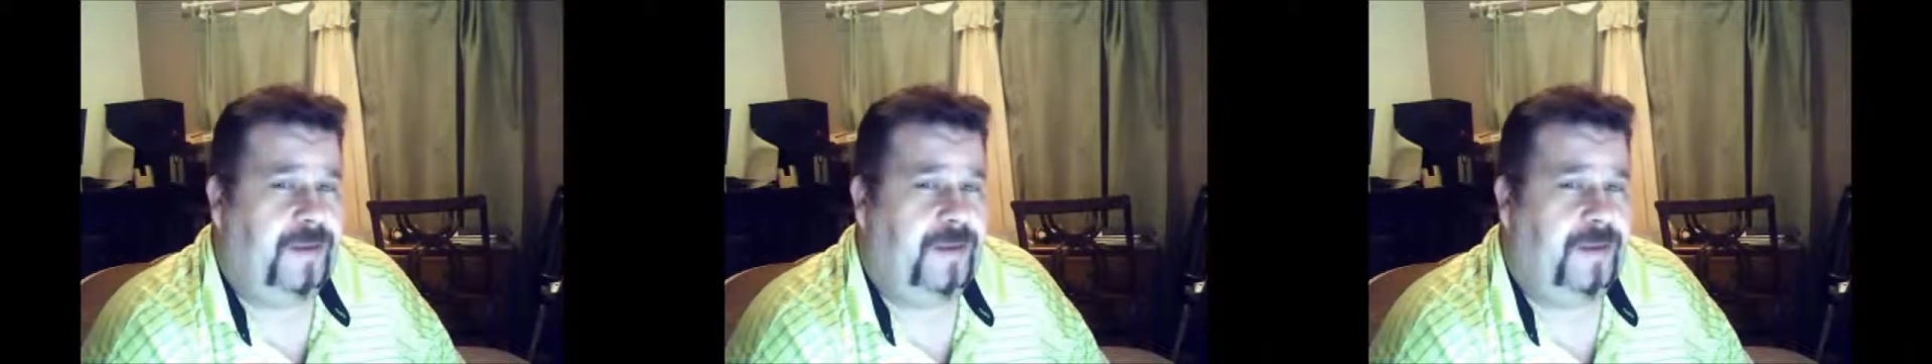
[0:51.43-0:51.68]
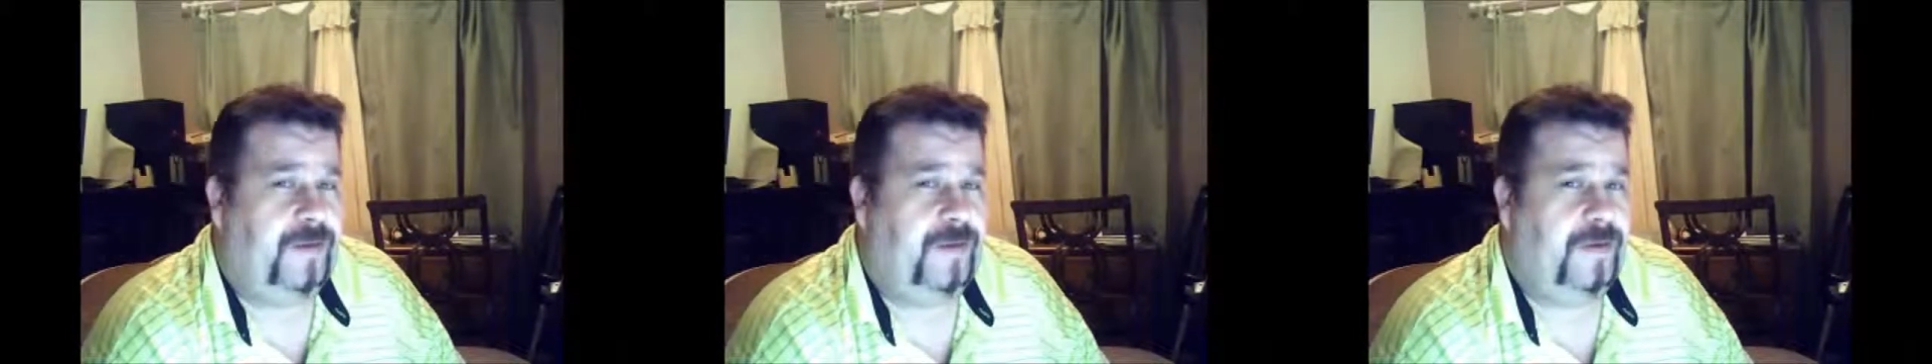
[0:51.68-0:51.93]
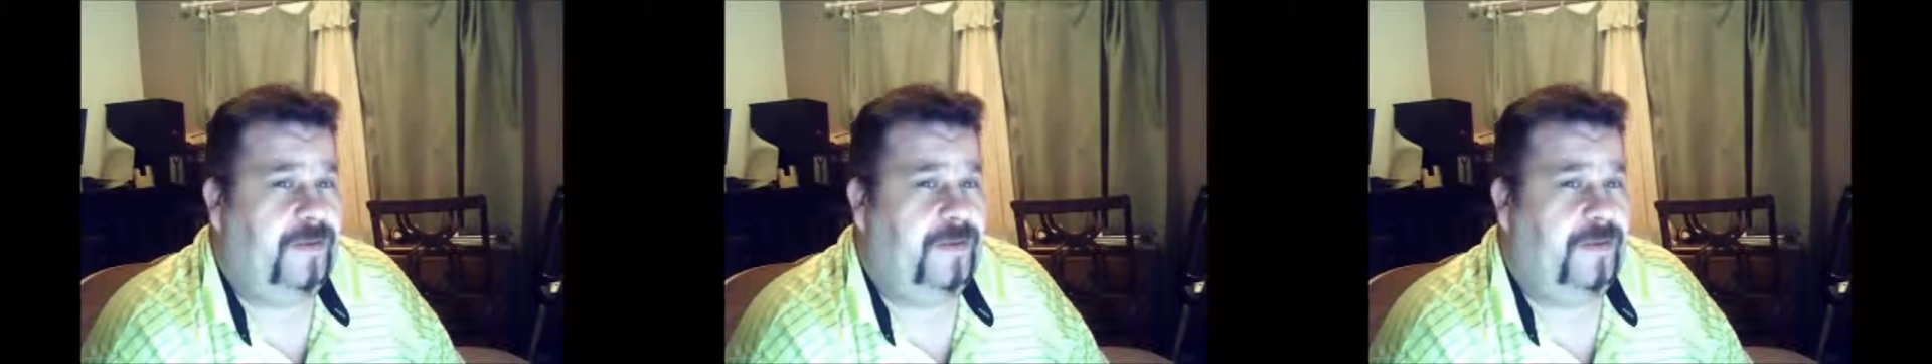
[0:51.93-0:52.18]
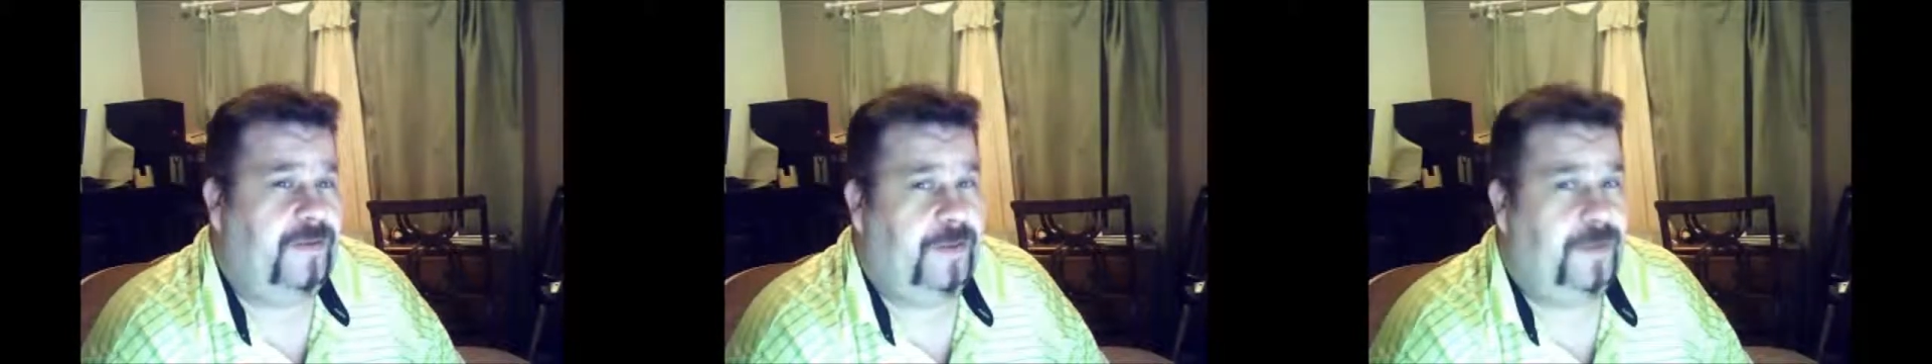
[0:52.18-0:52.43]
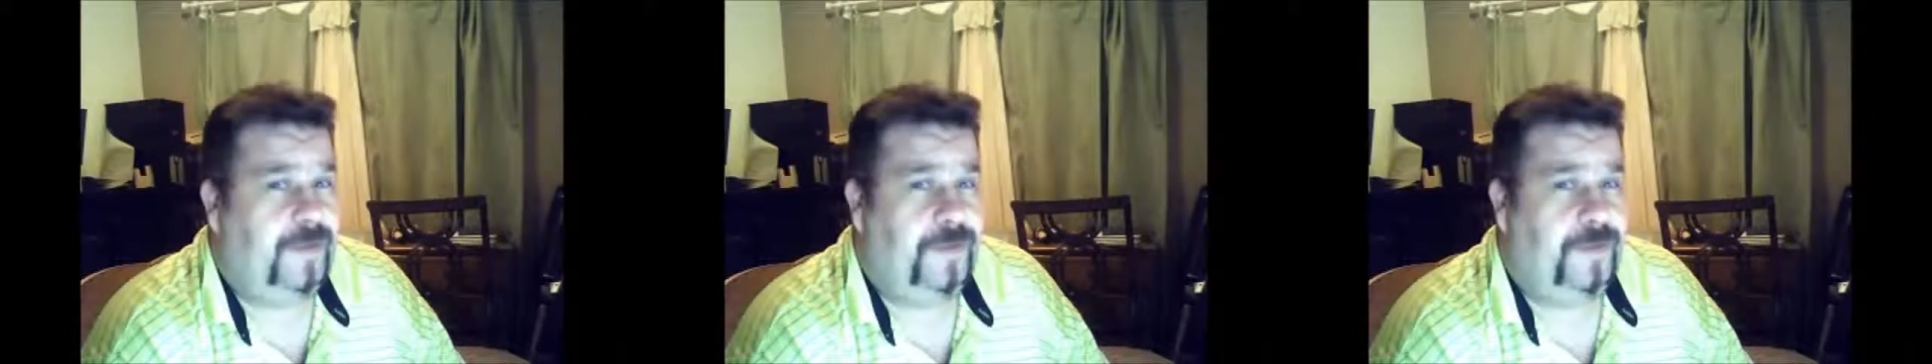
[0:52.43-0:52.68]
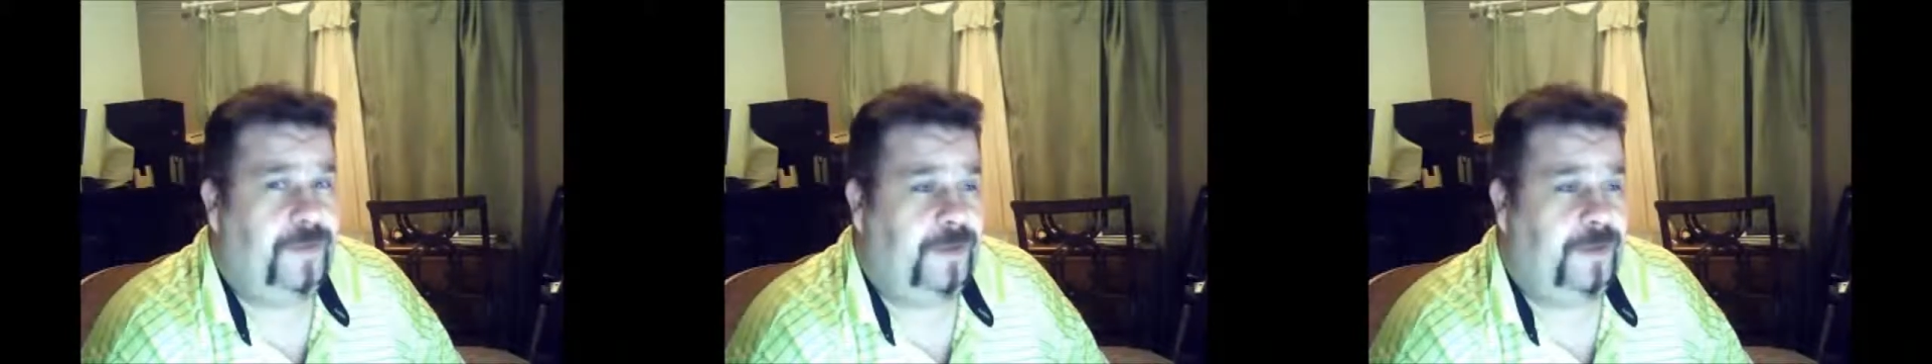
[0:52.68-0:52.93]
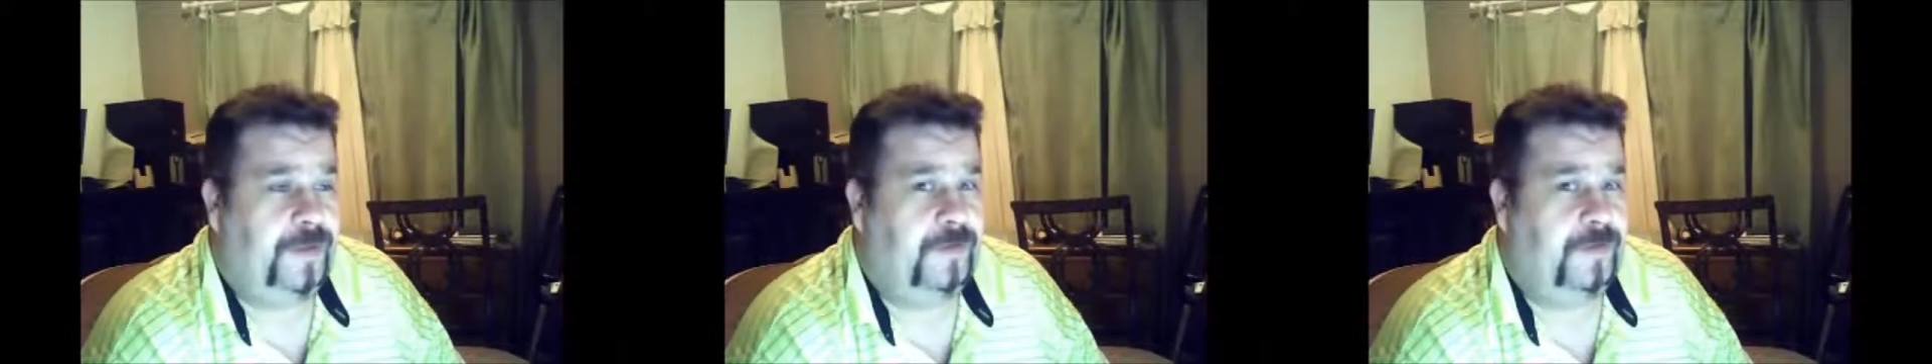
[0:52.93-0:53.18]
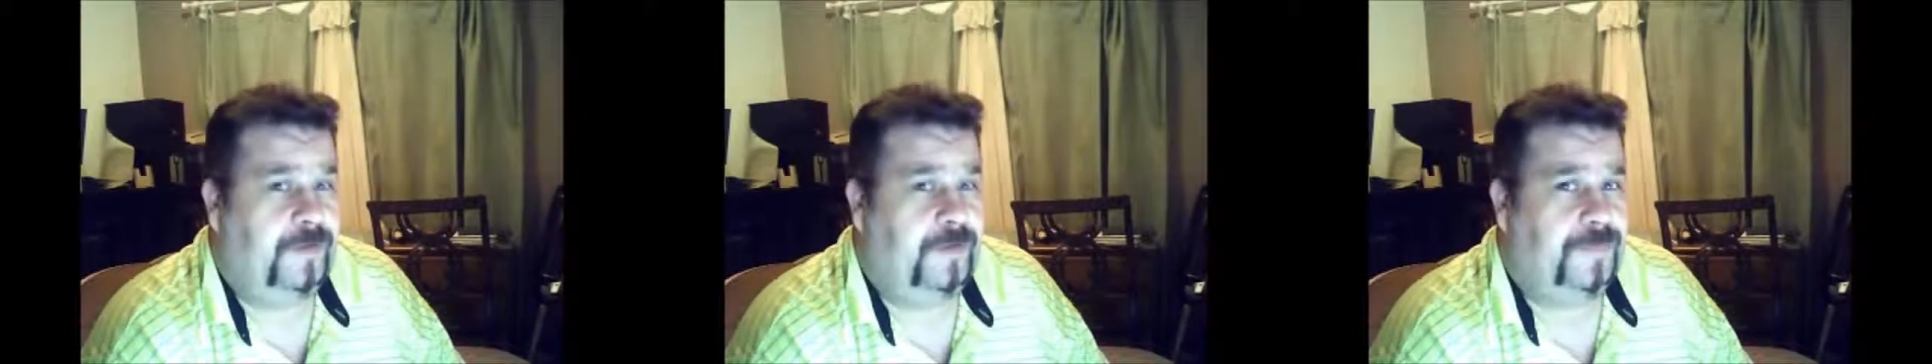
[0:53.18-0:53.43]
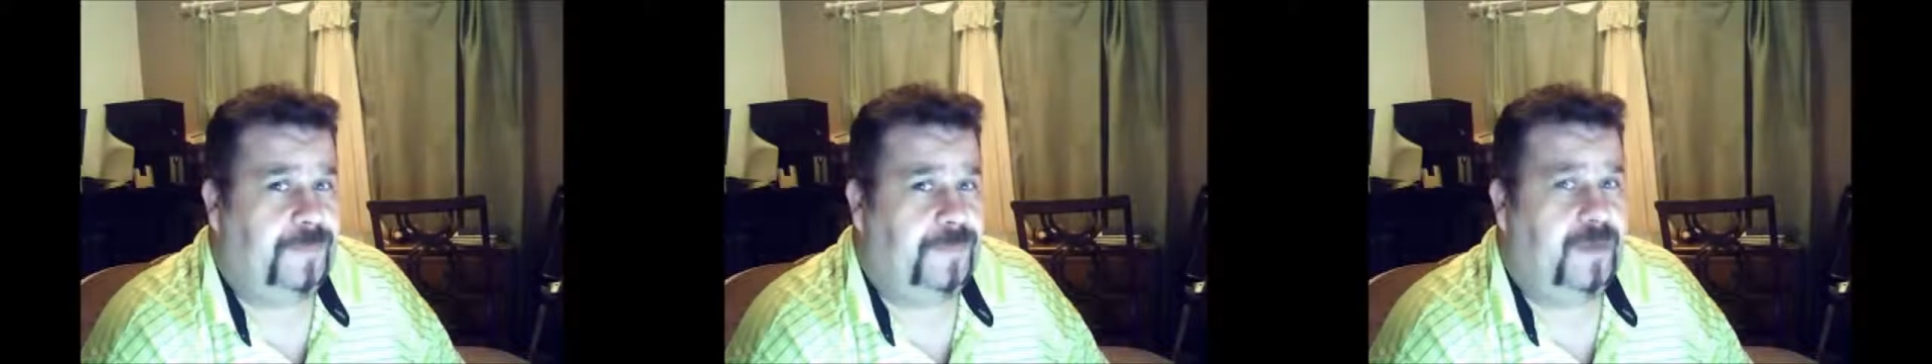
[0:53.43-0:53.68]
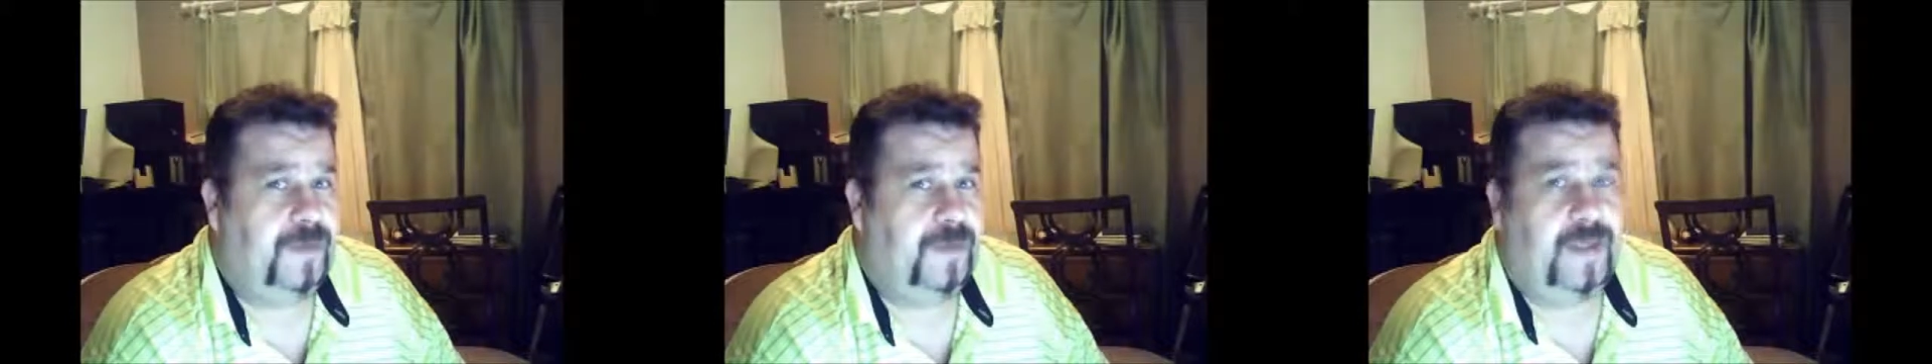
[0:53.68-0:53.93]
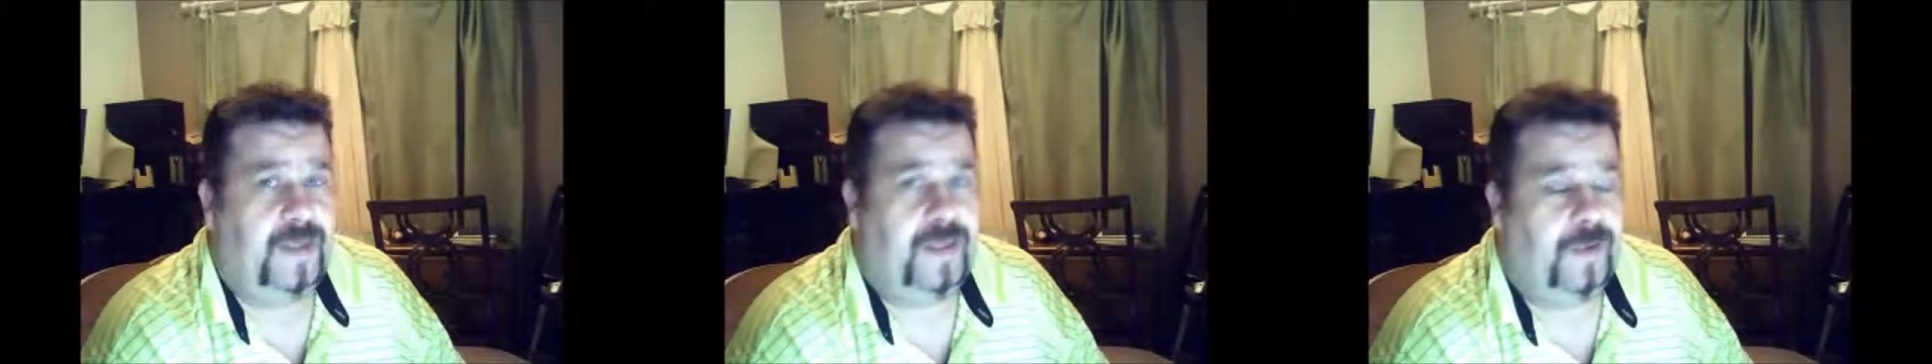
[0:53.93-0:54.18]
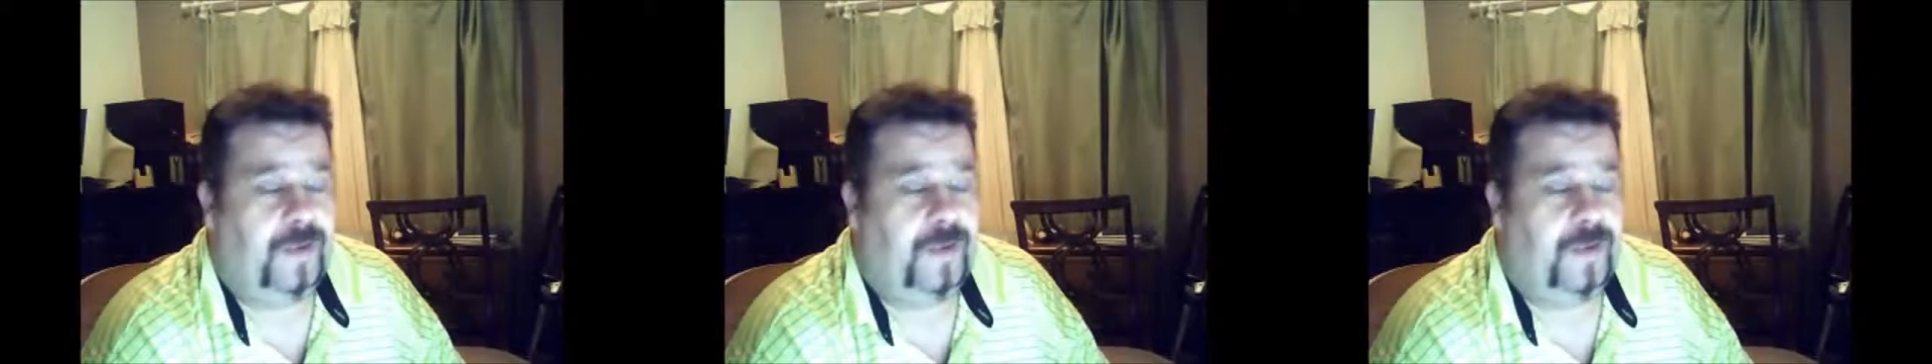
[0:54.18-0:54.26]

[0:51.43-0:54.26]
is it really worth it to get that one?